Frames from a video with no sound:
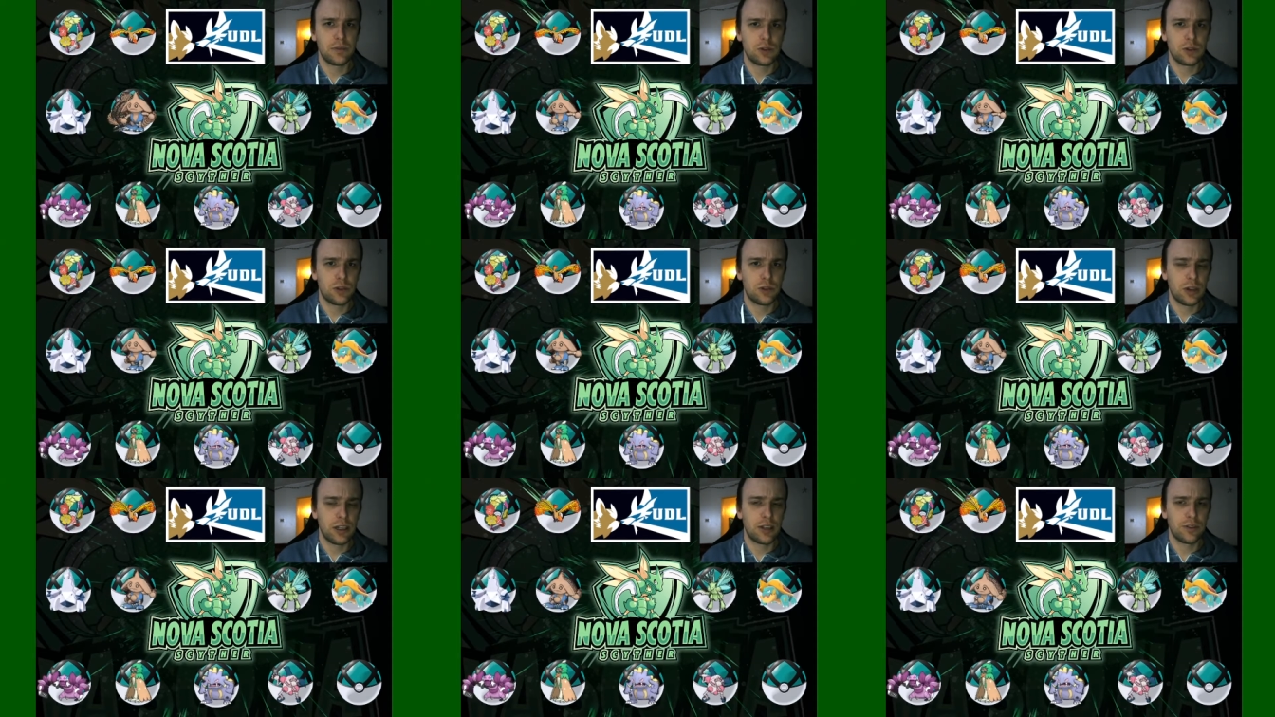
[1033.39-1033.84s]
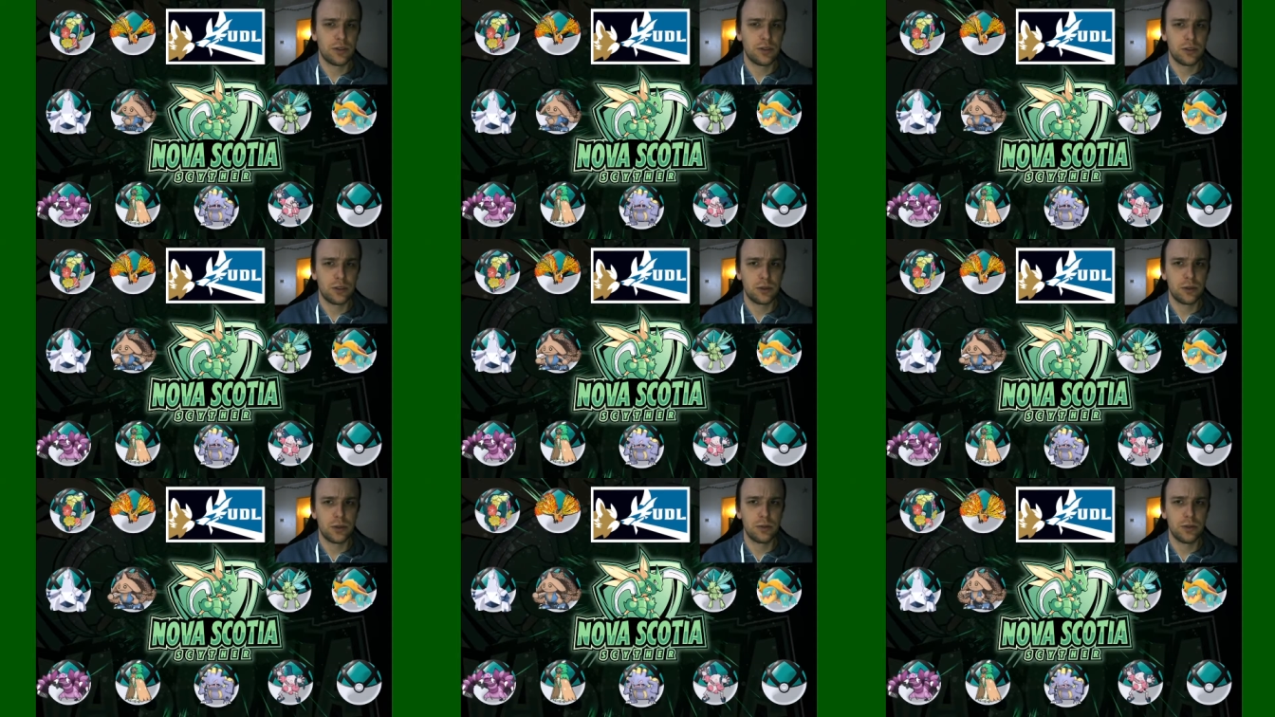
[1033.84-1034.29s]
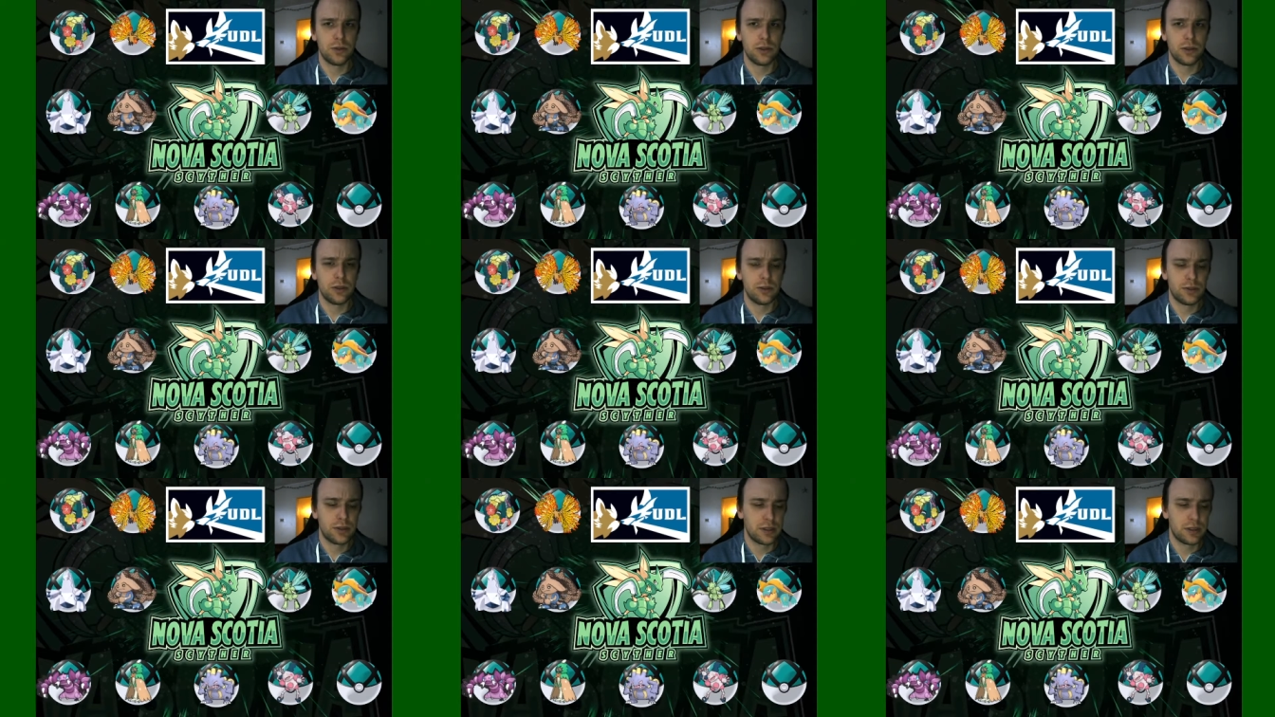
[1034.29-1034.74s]
transferable
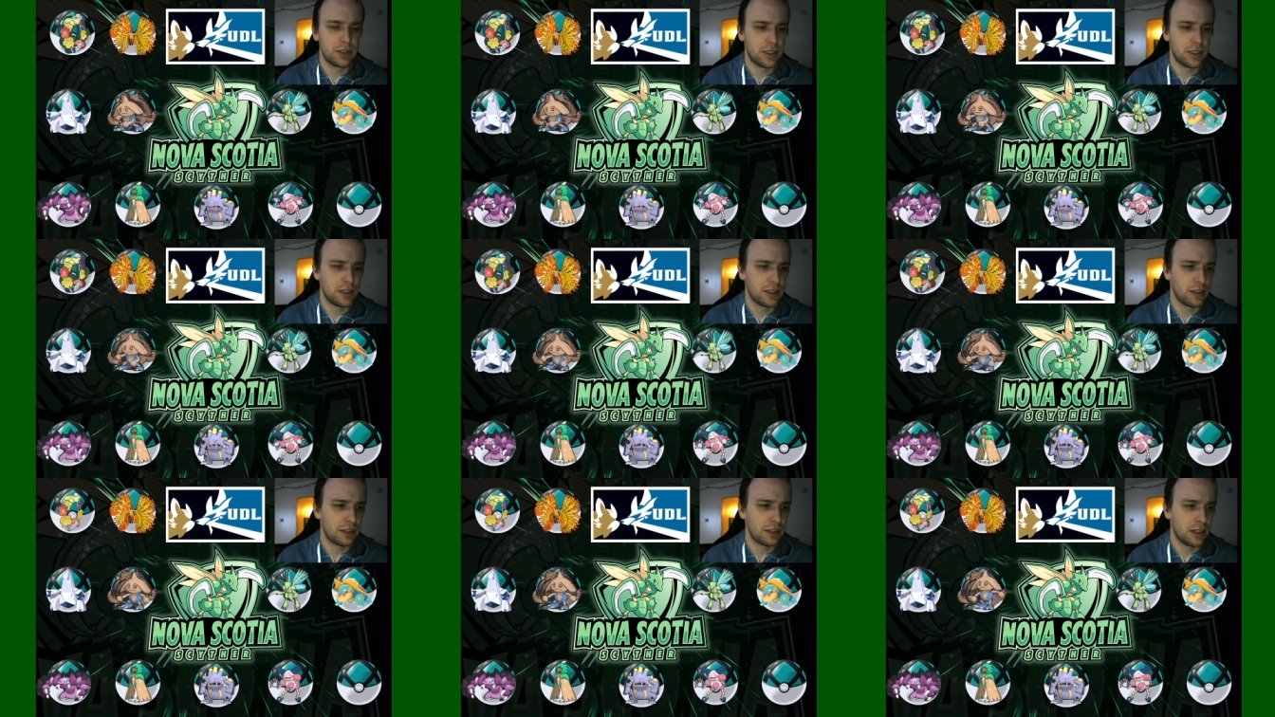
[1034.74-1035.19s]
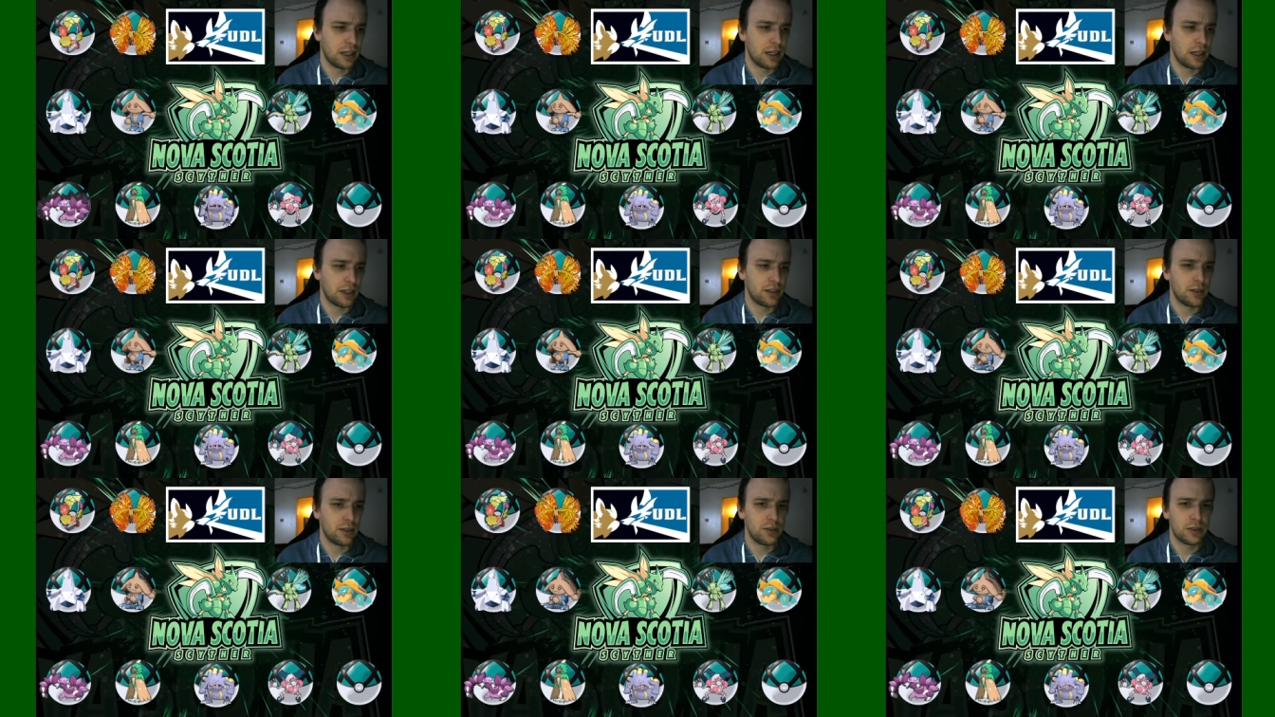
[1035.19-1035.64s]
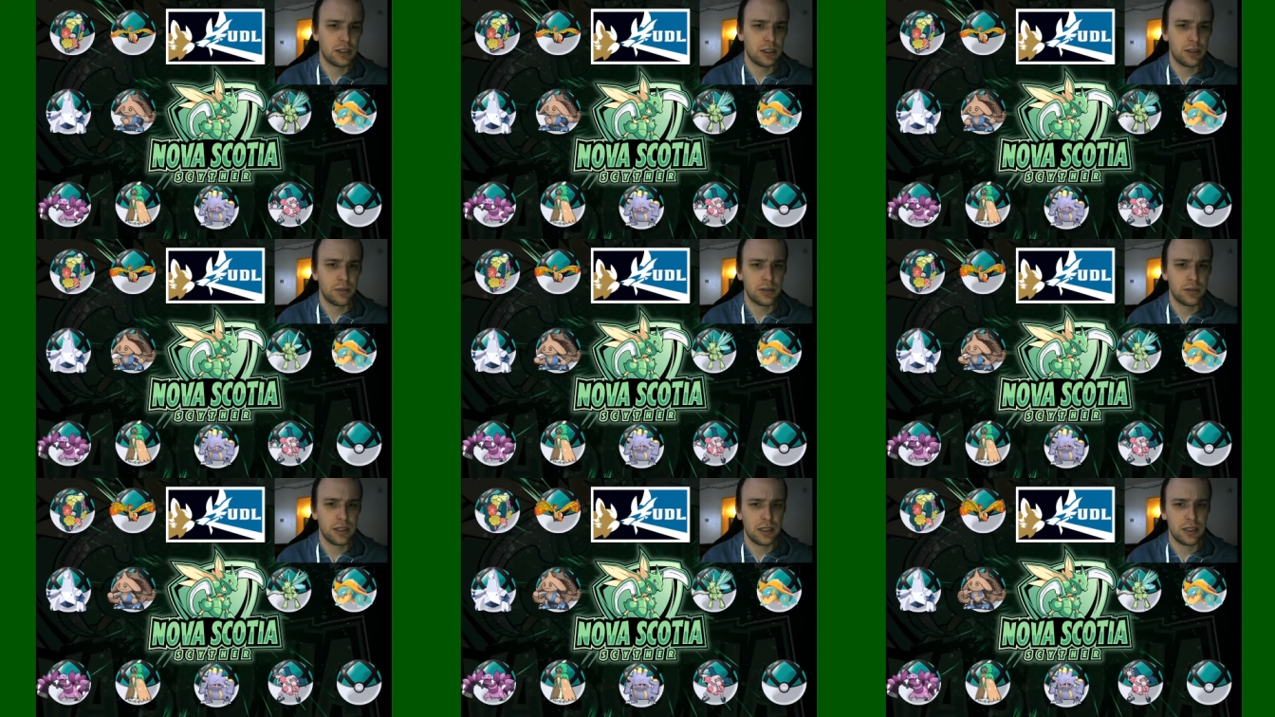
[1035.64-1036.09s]
moves, and you can't use
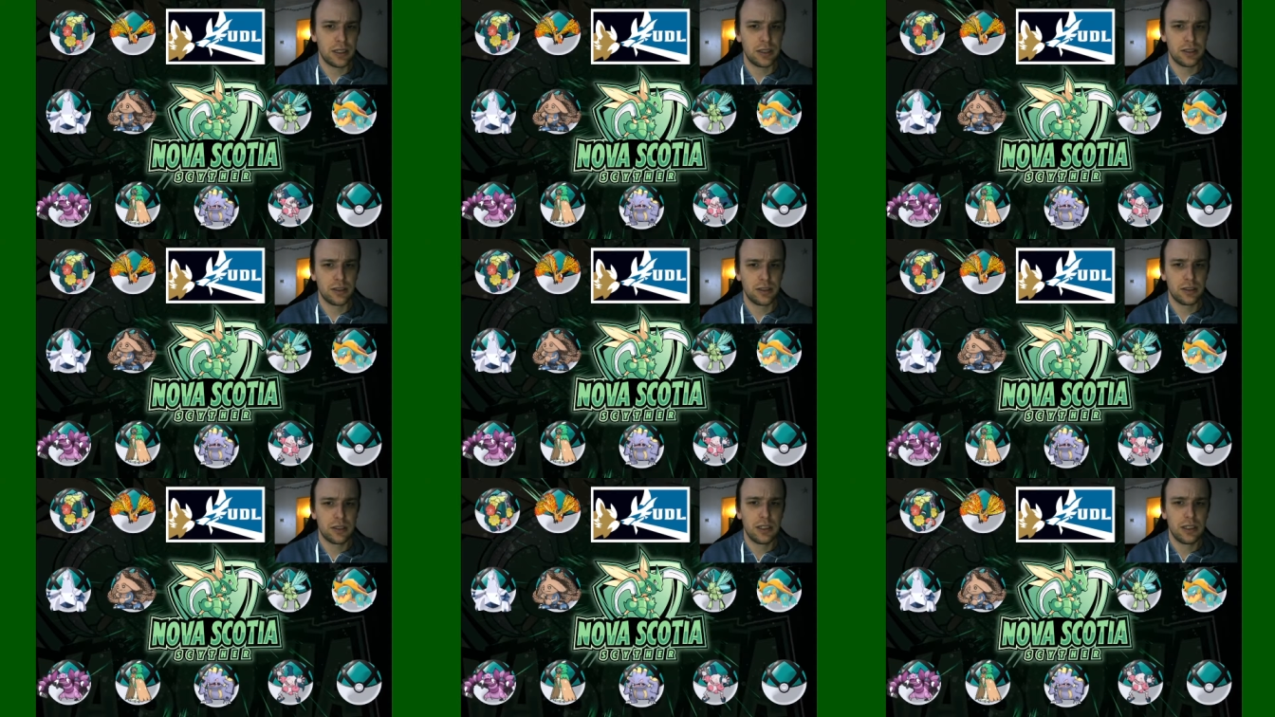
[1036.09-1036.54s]
them in